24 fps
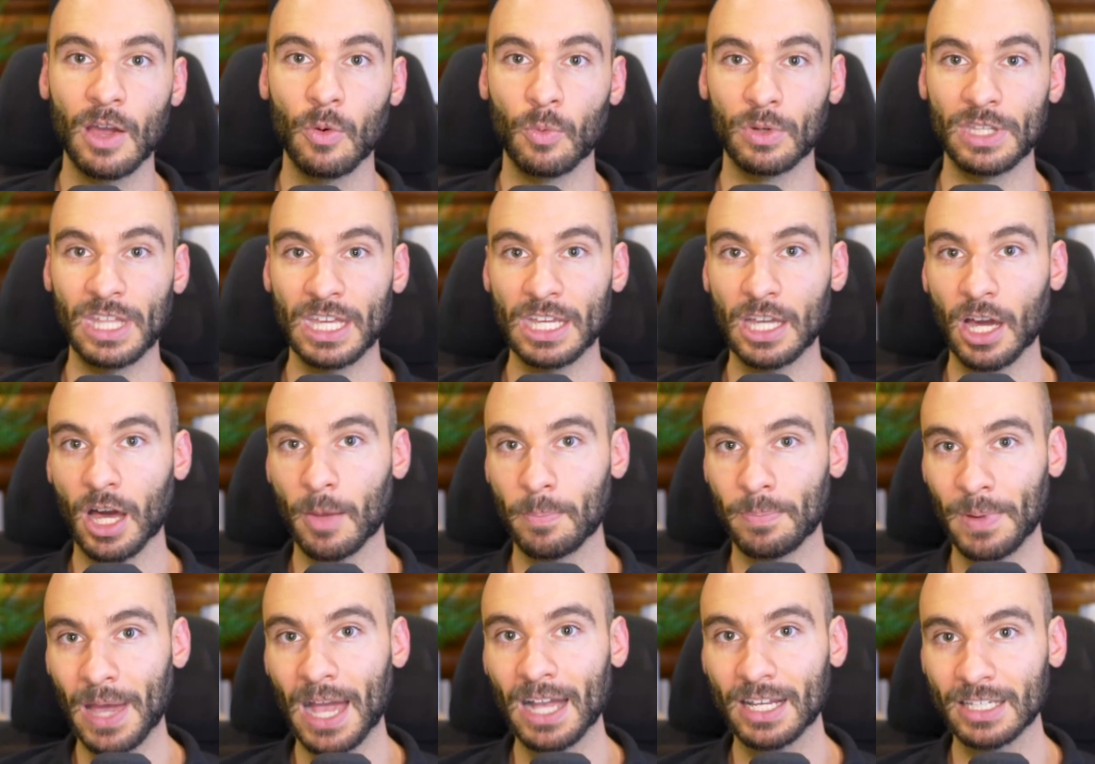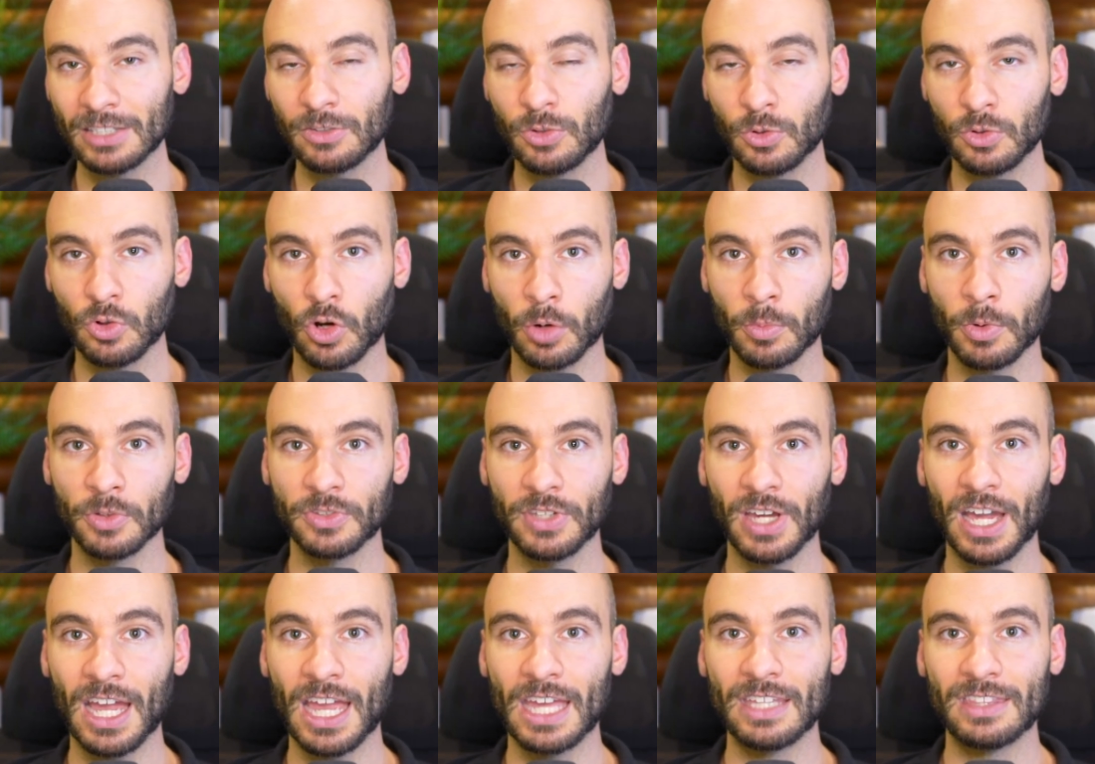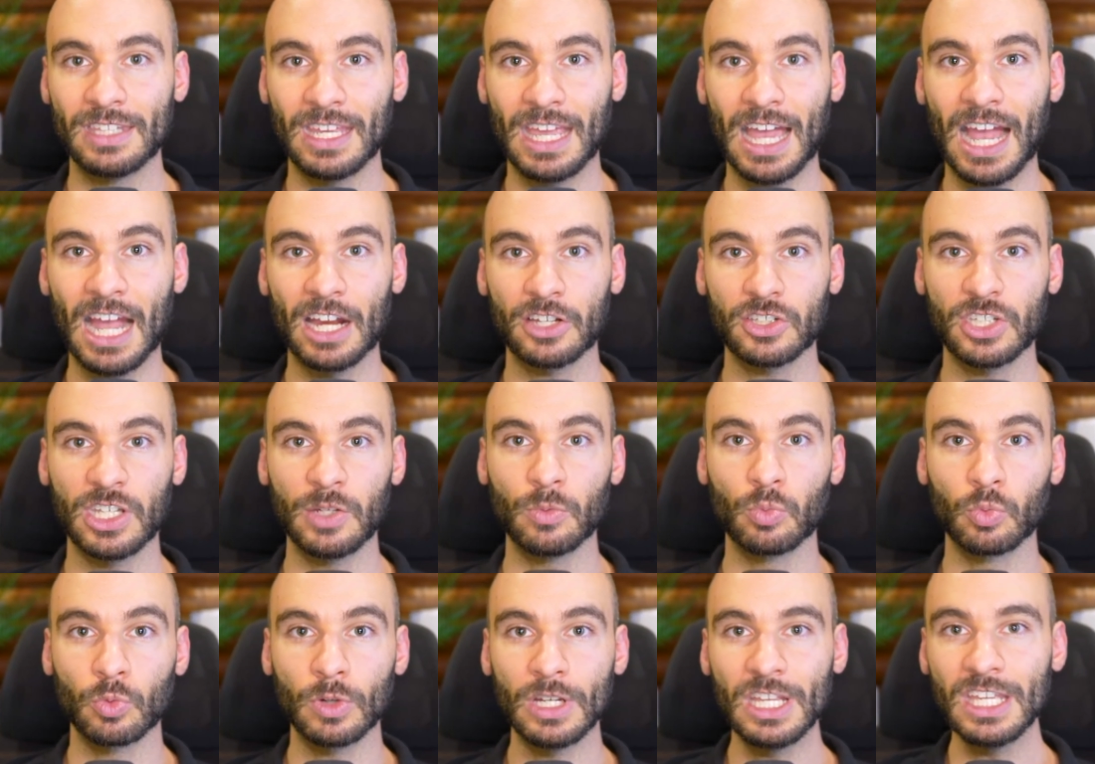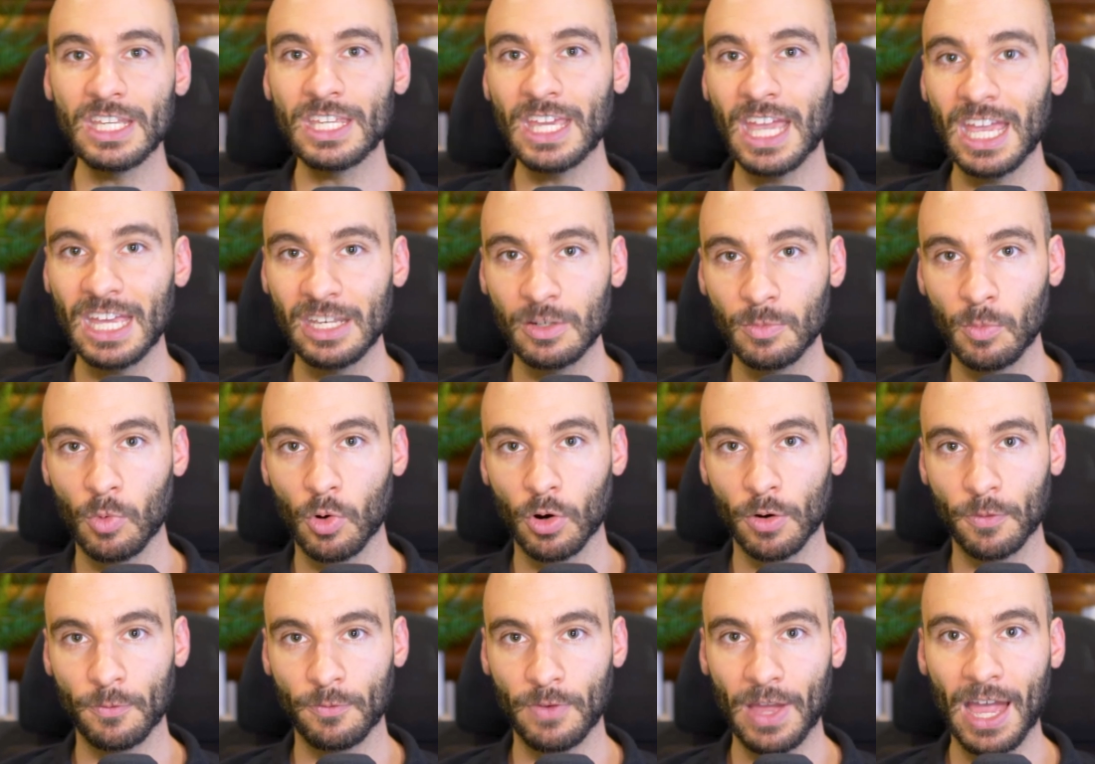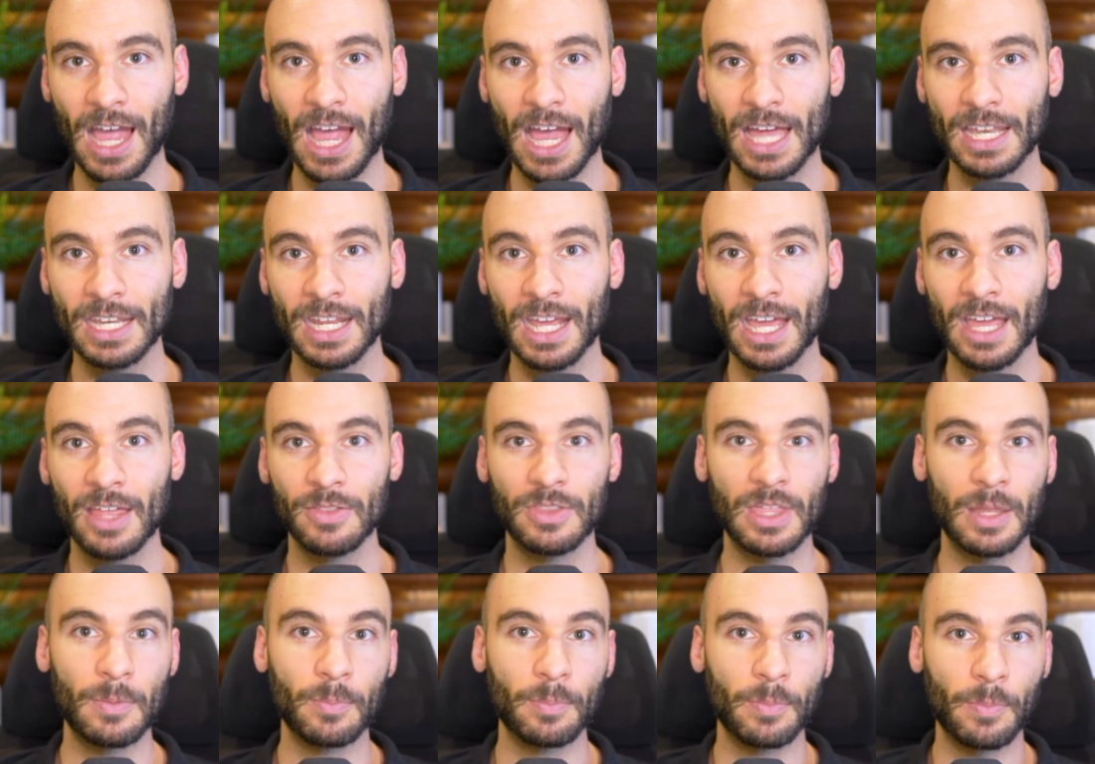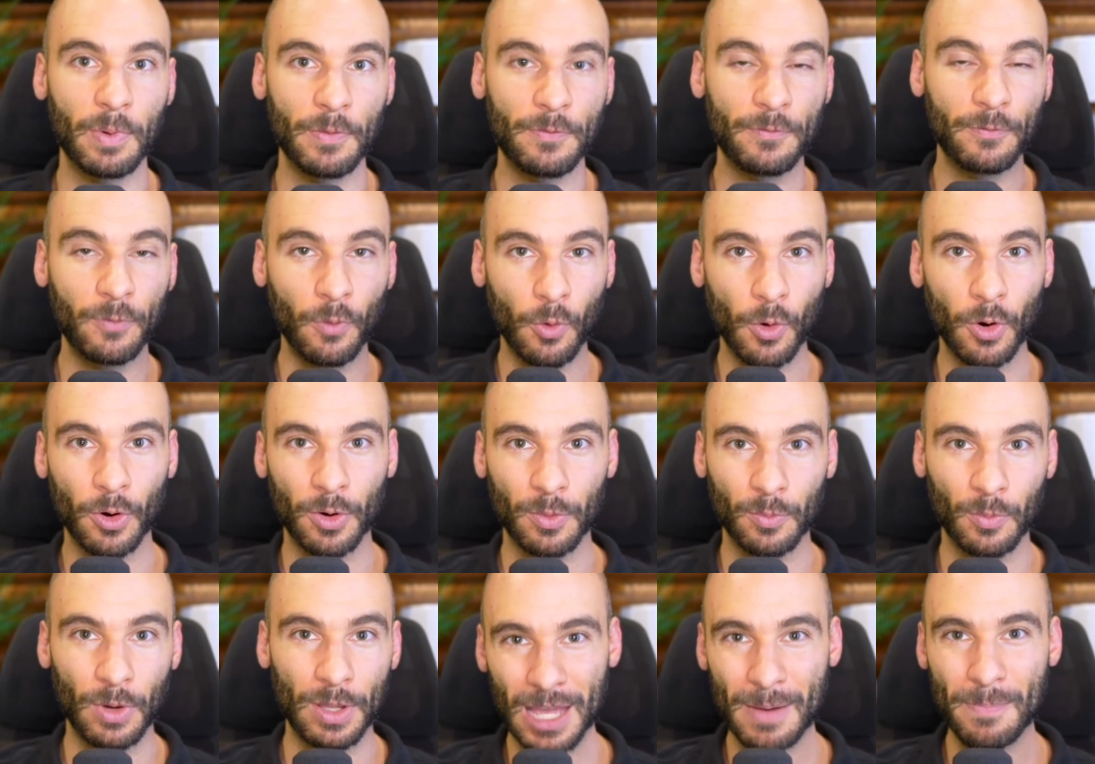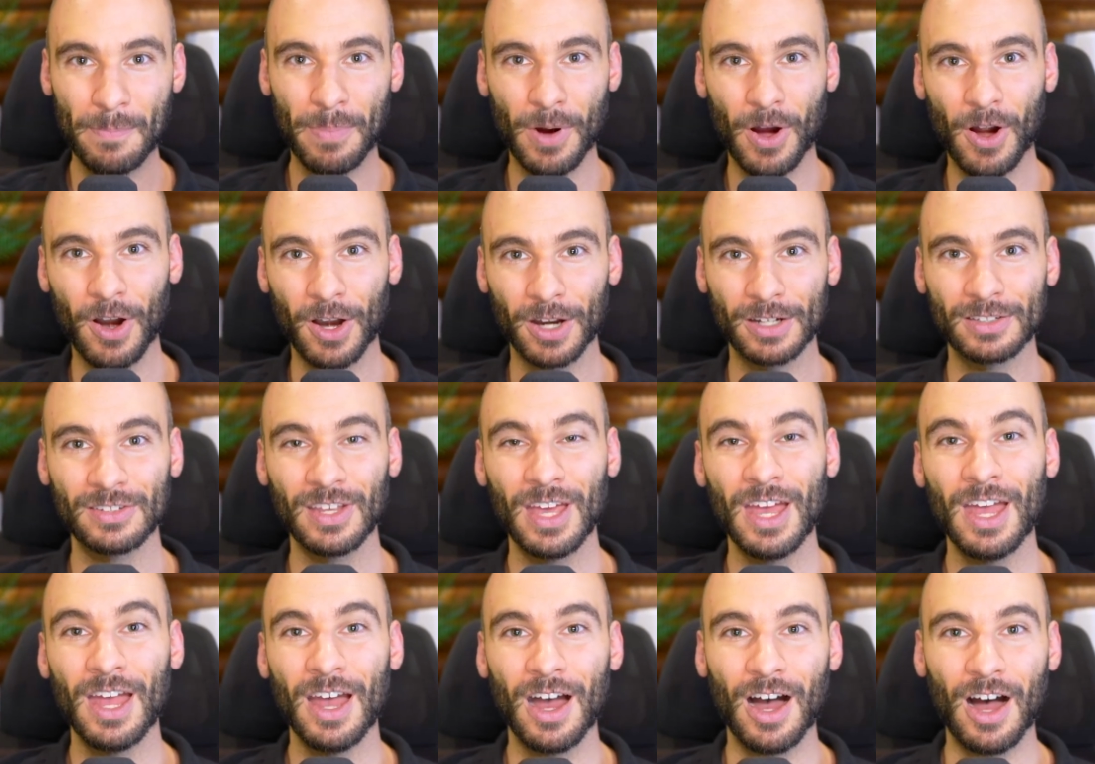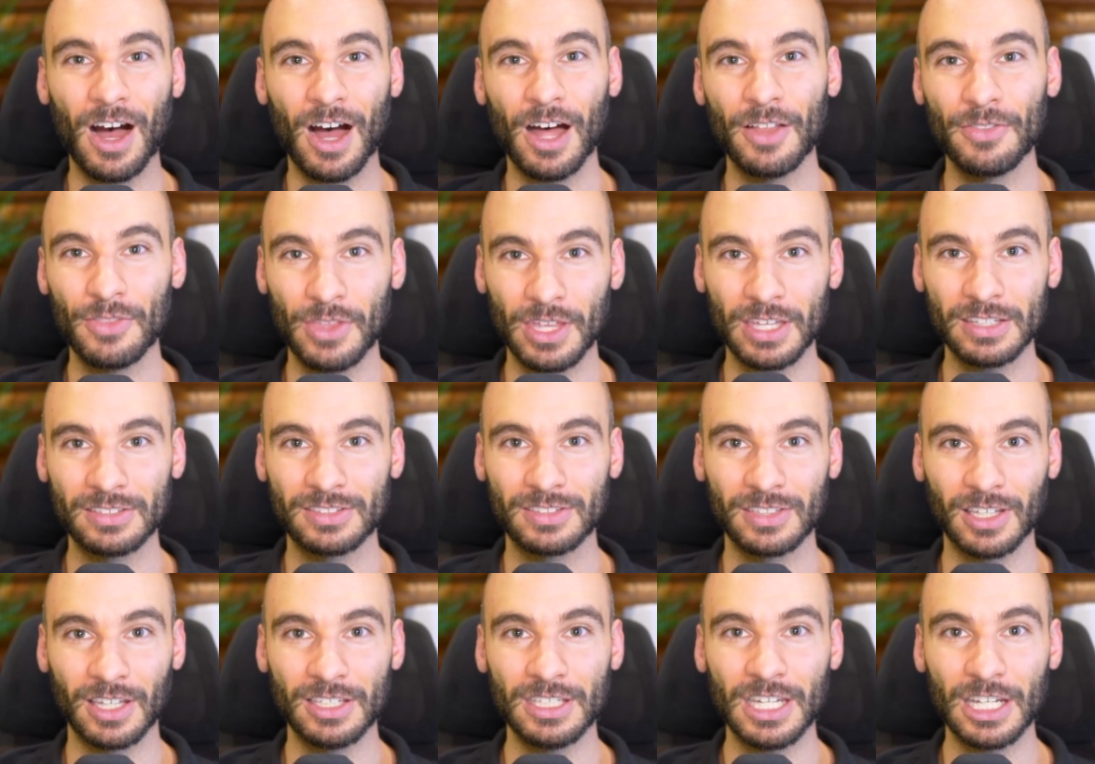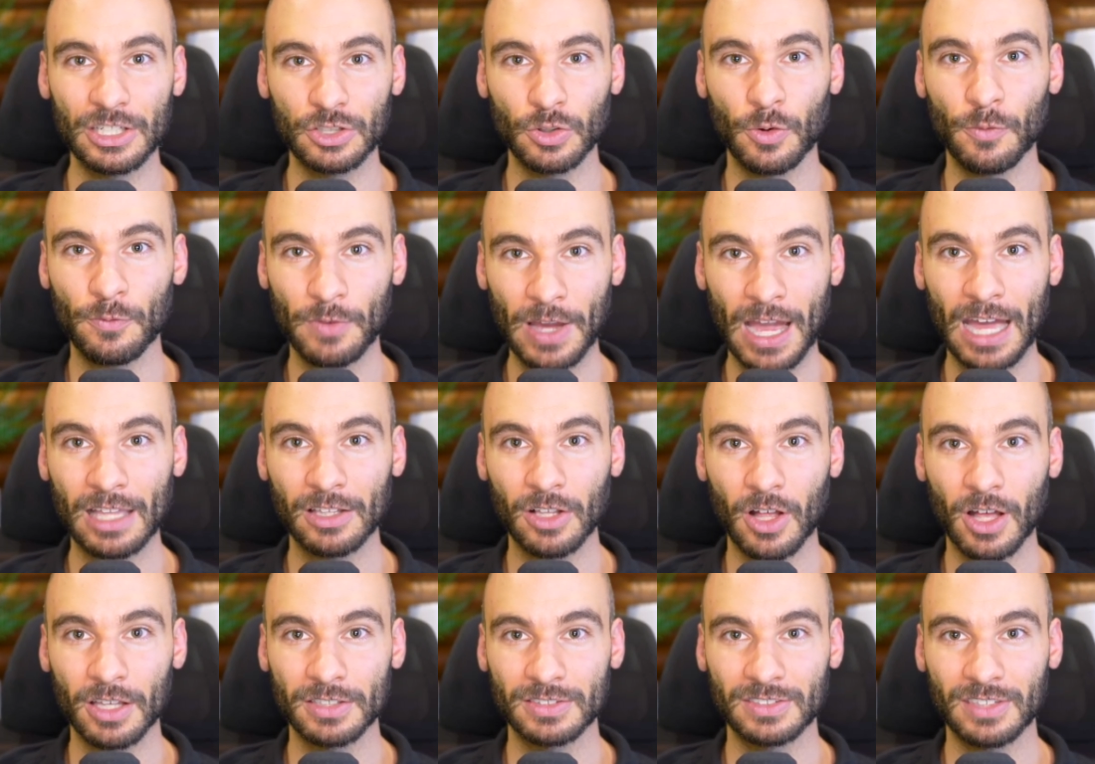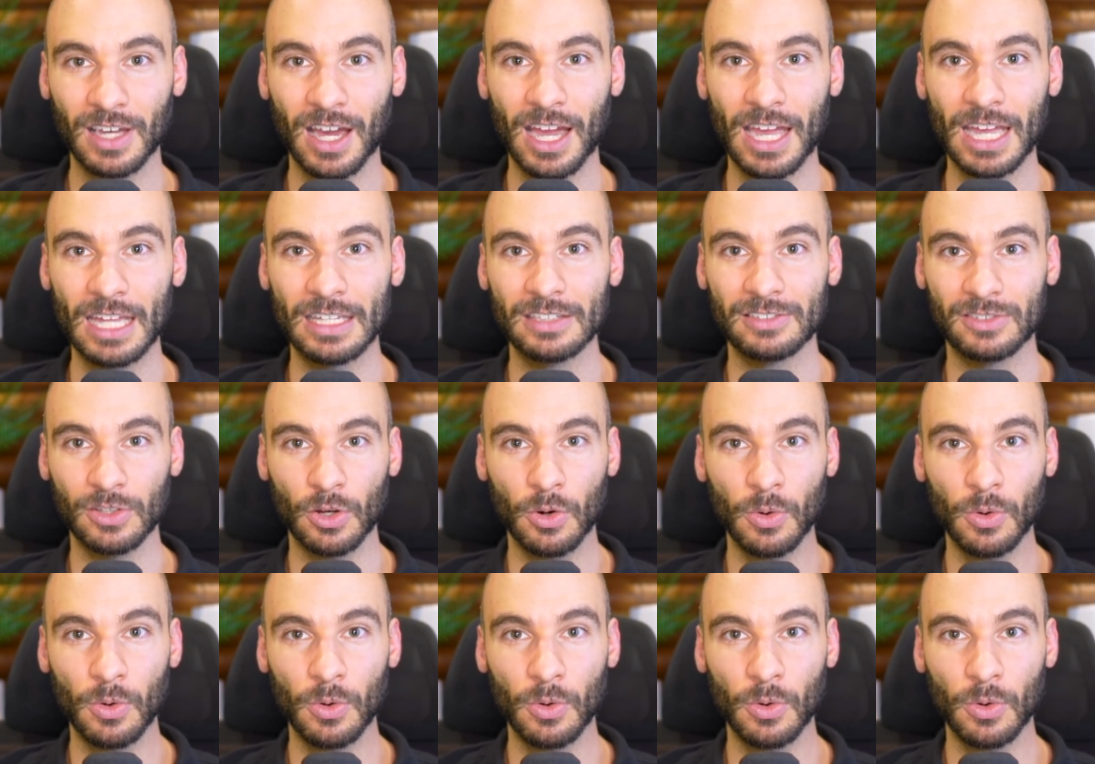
when they got back into a normal diet, they actually regained more fat than before they embarked on this initial fat loss diet.